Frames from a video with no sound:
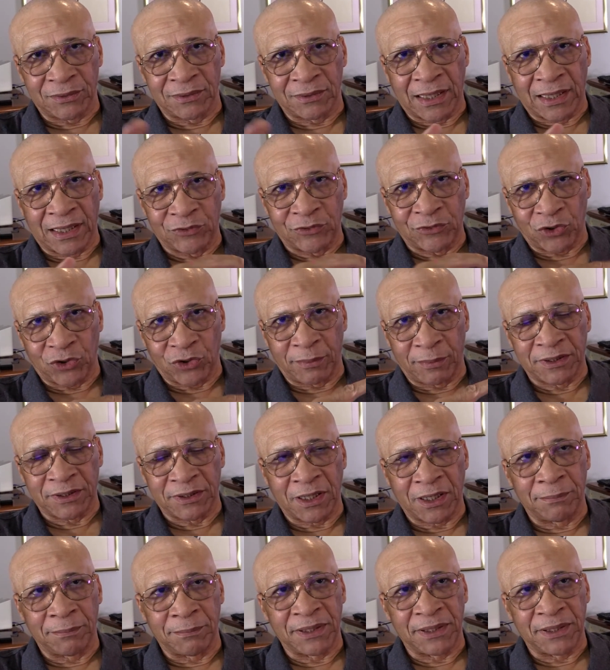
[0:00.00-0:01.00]
that German
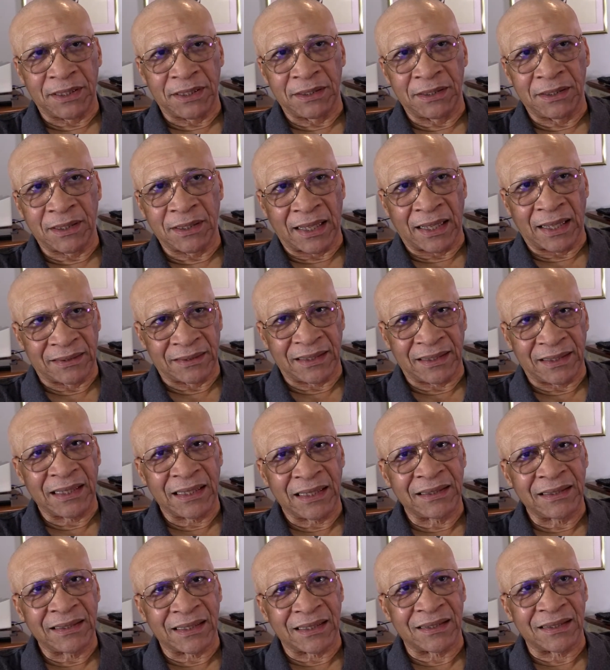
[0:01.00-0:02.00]
company. I think
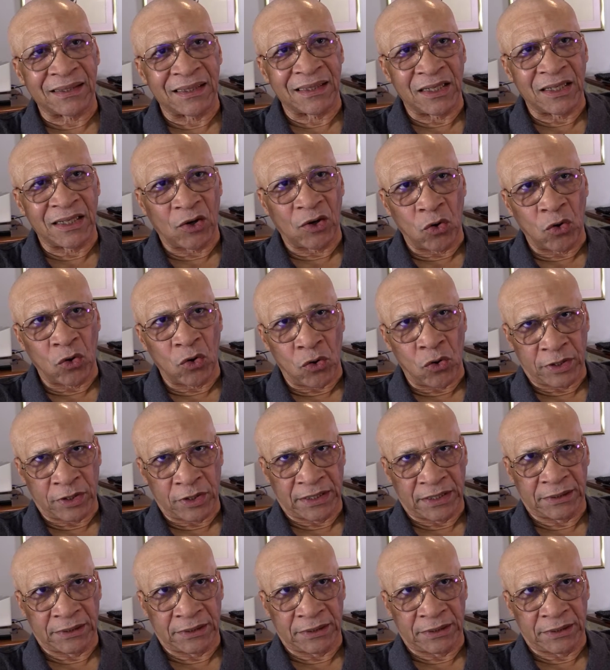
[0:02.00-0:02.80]
they still own it.